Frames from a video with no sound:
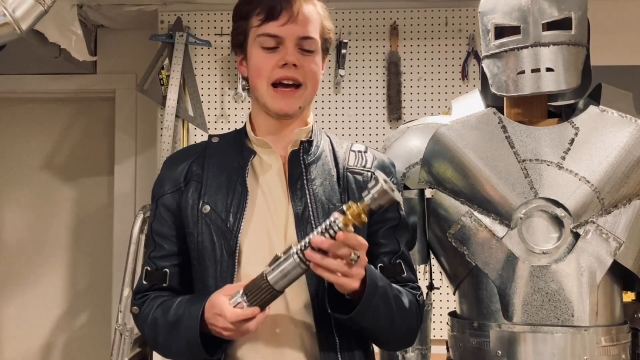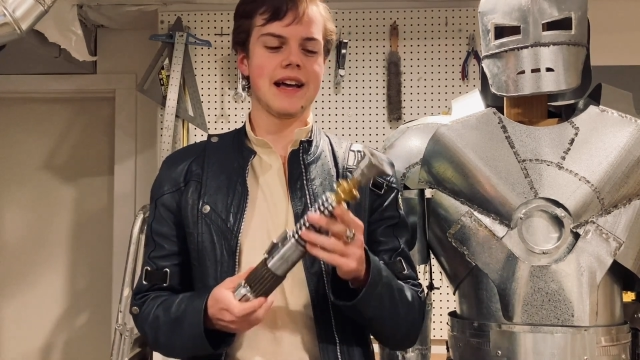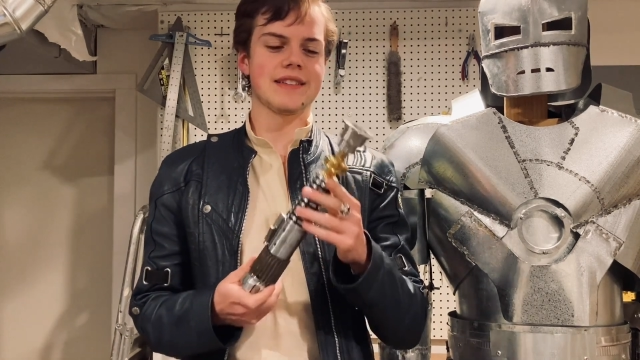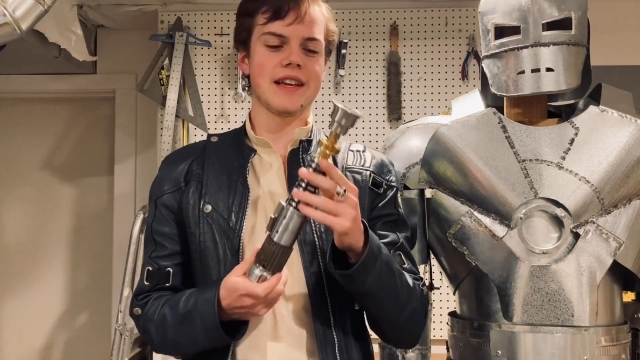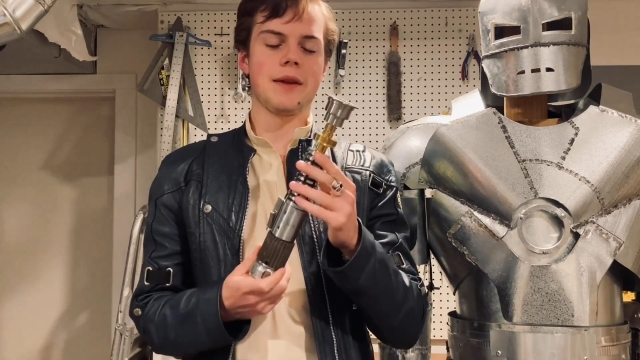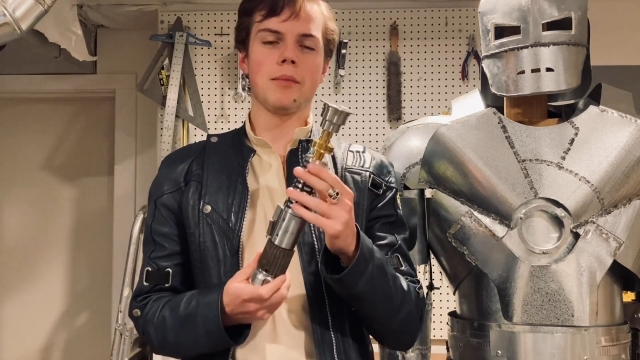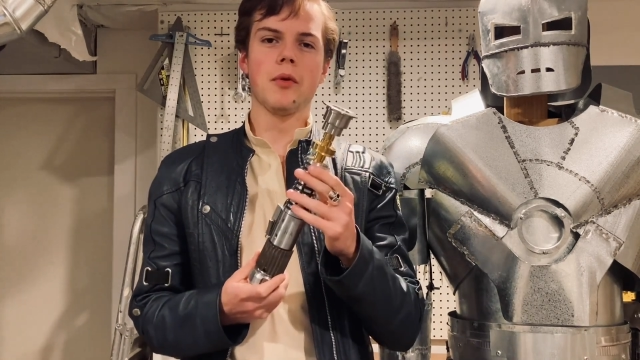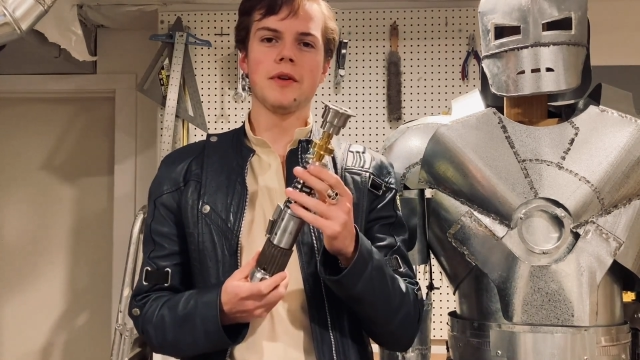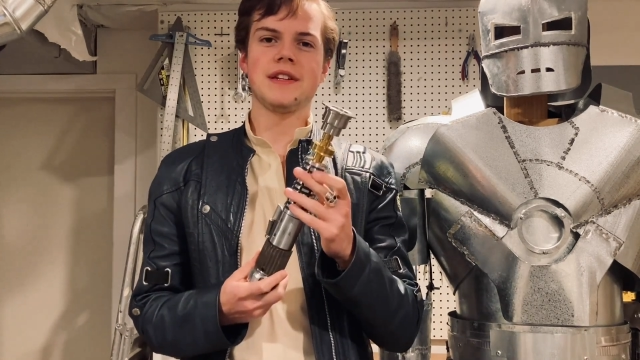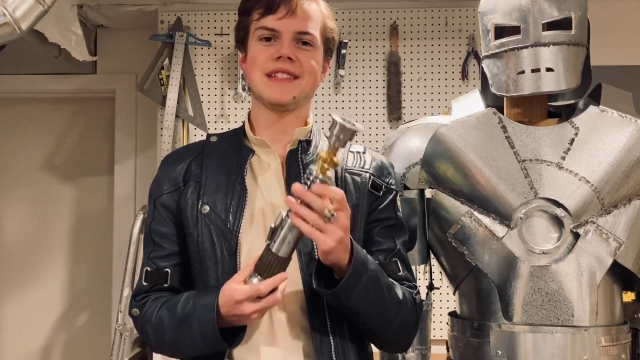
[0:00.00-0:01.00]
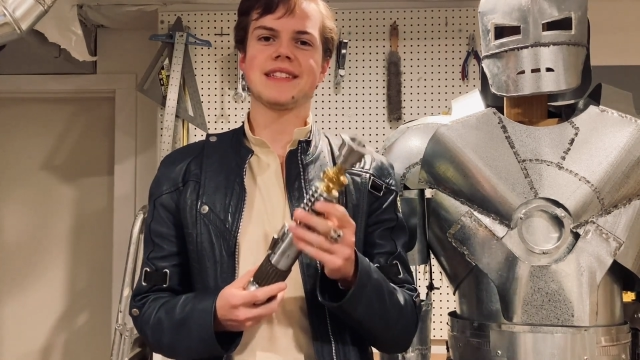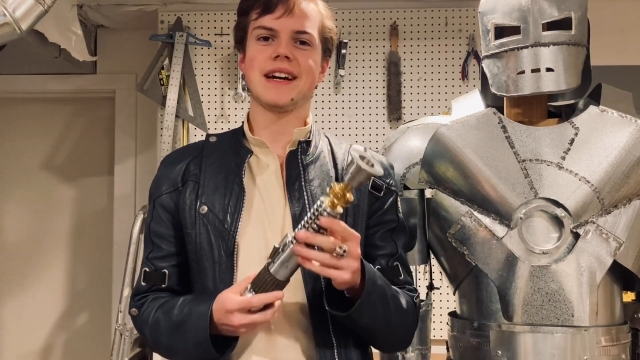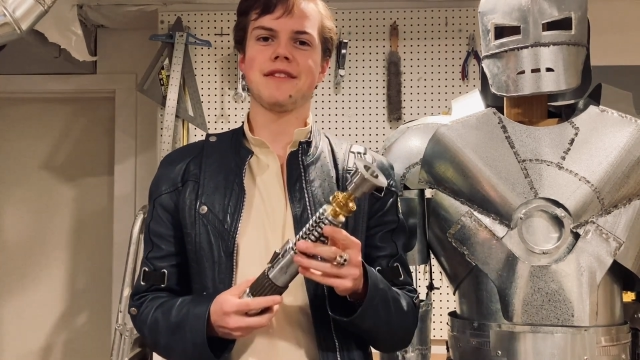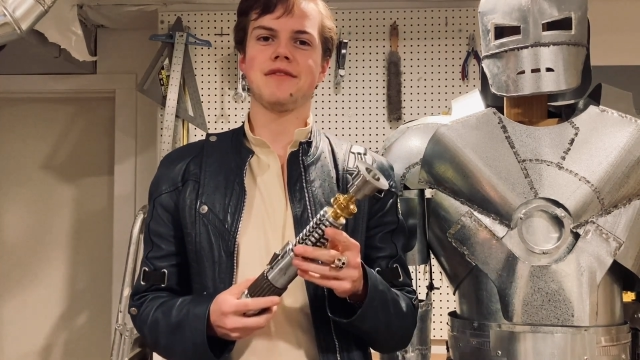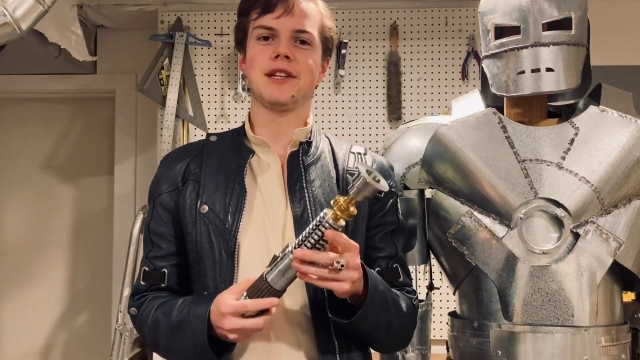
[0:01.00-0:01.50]
has an important
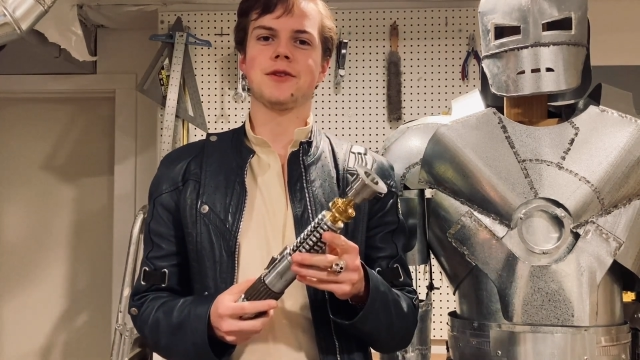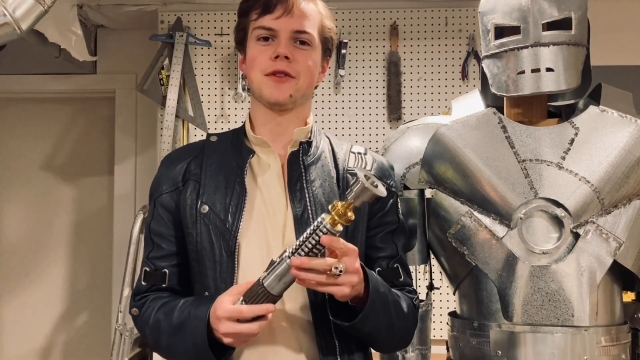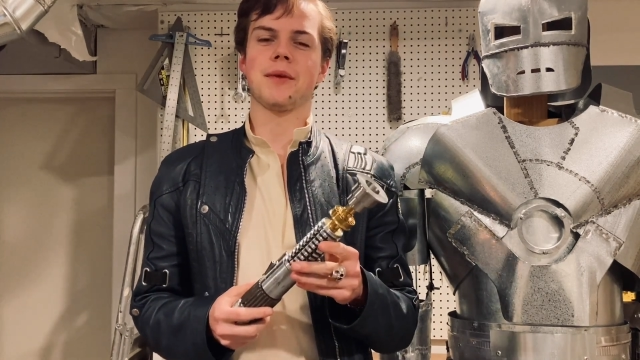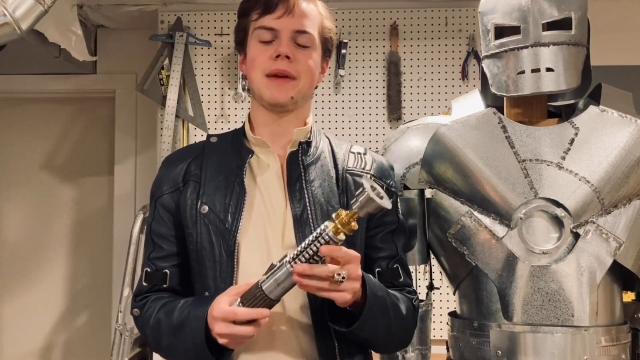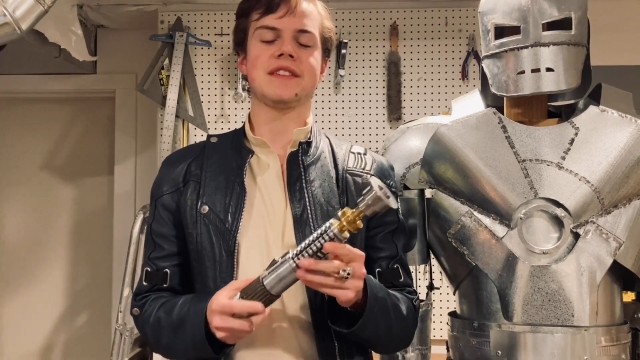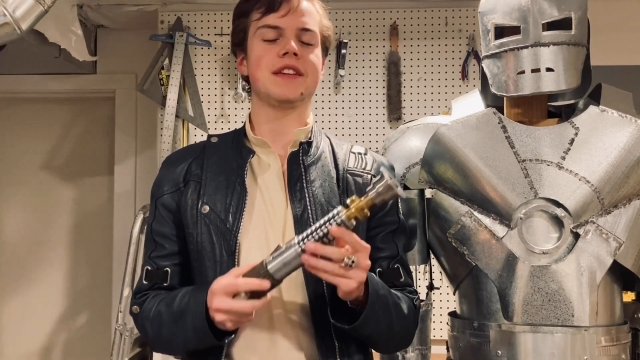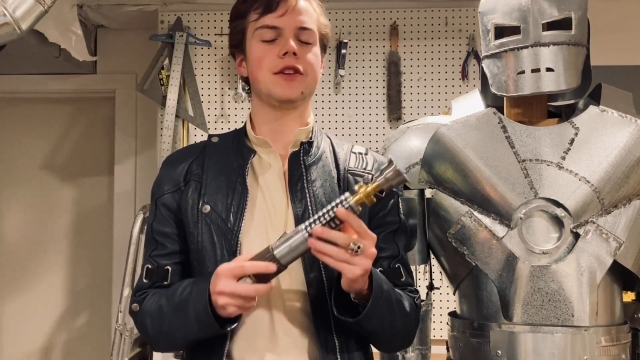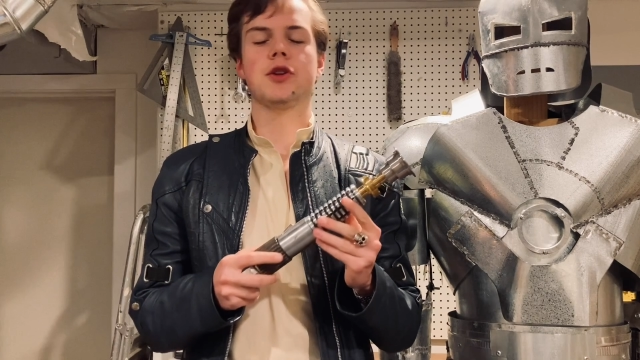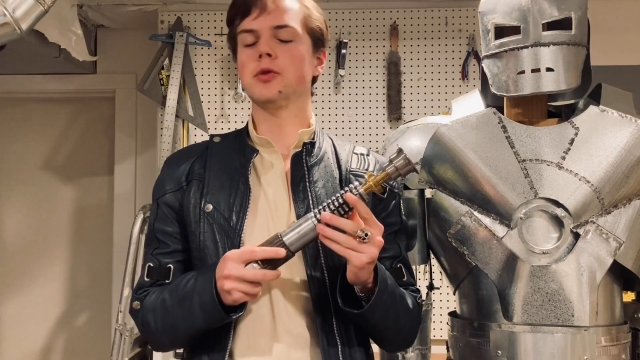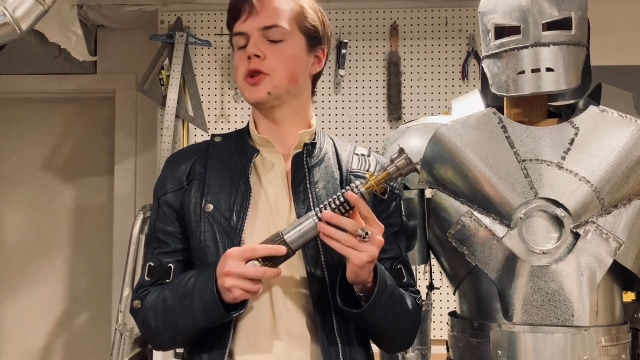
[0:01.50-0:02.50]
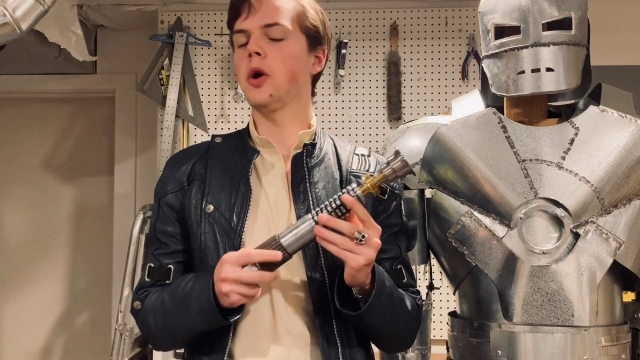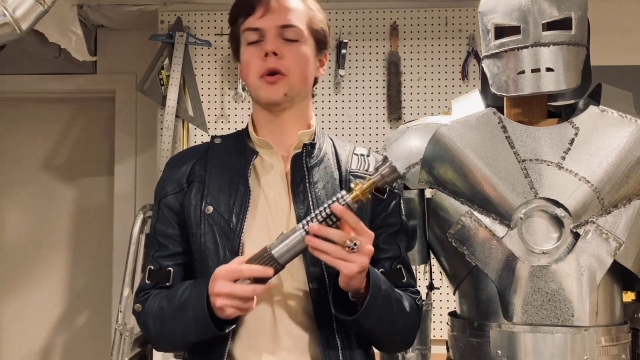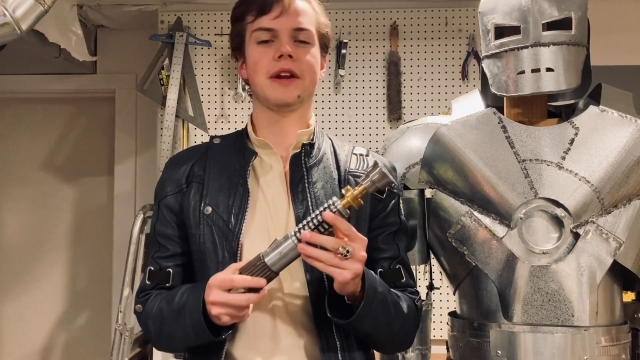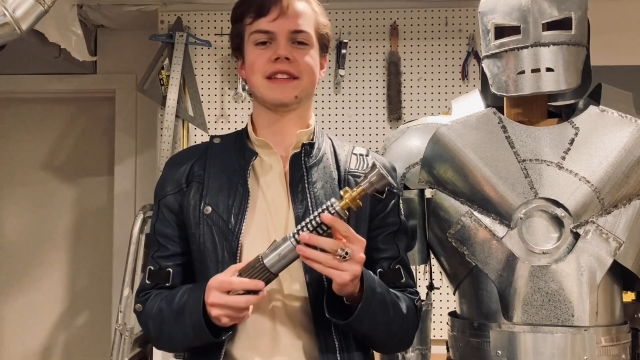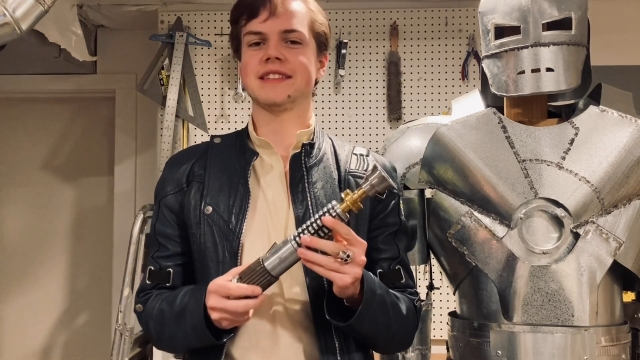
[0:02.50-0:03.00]
design feature that makes it
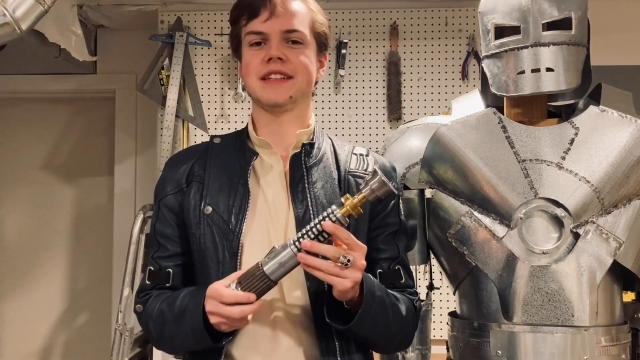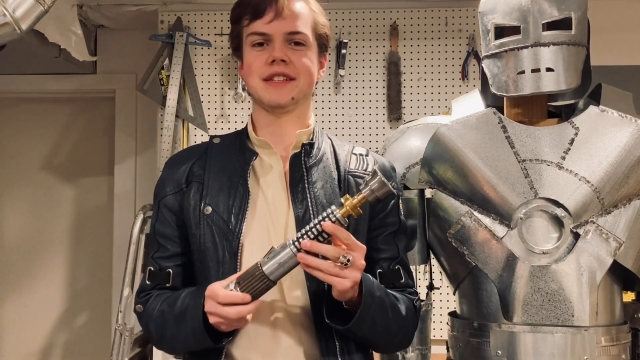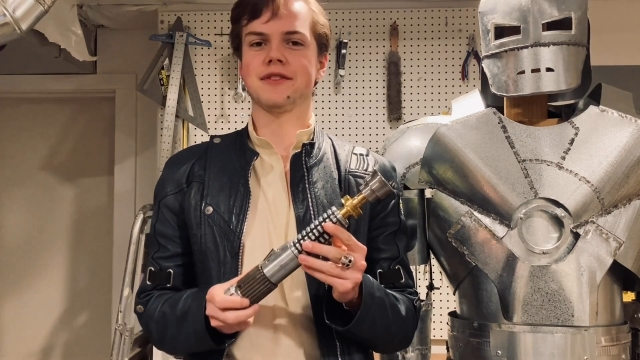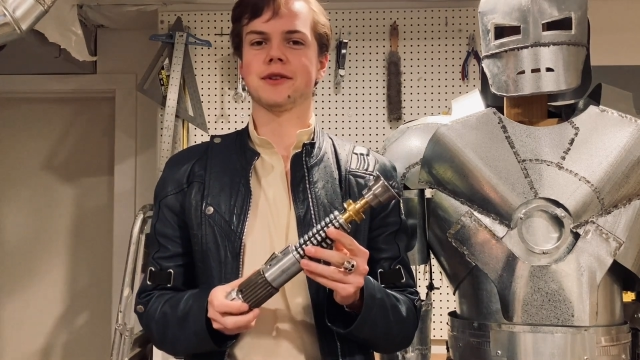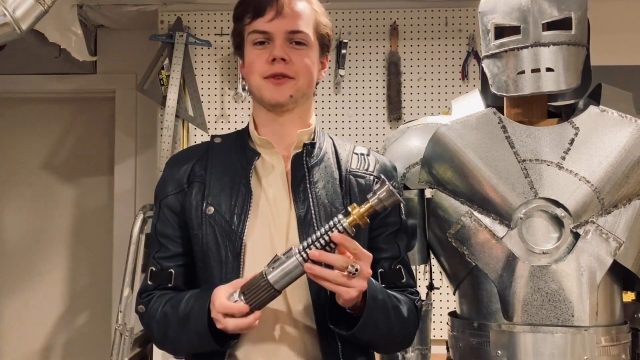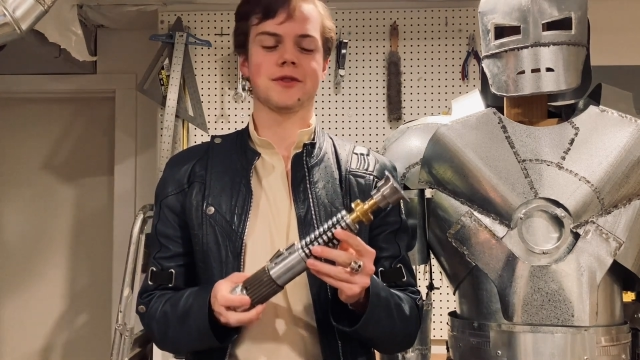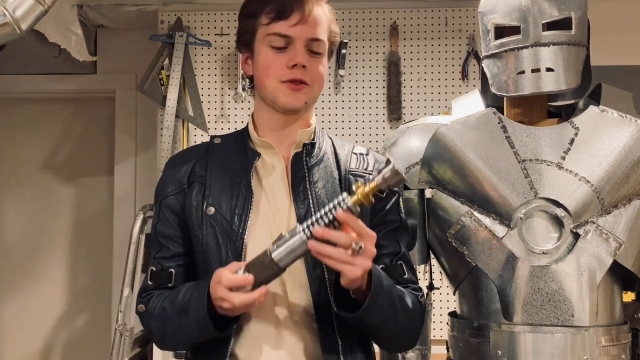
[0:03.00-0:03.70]
notoriously difficult